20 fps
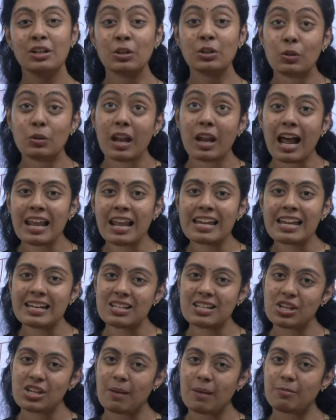naalik enna
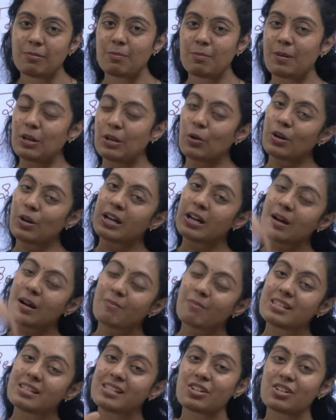chapter pannonu
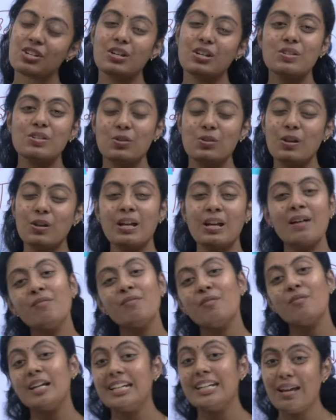comment section la solunga, we
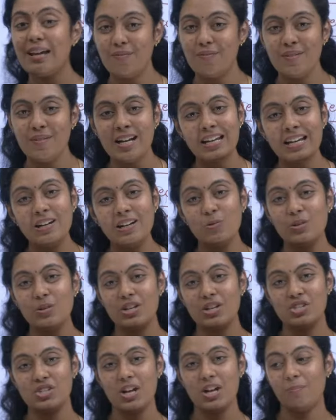will definitely do that
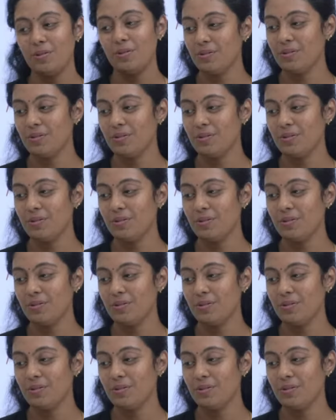chapter.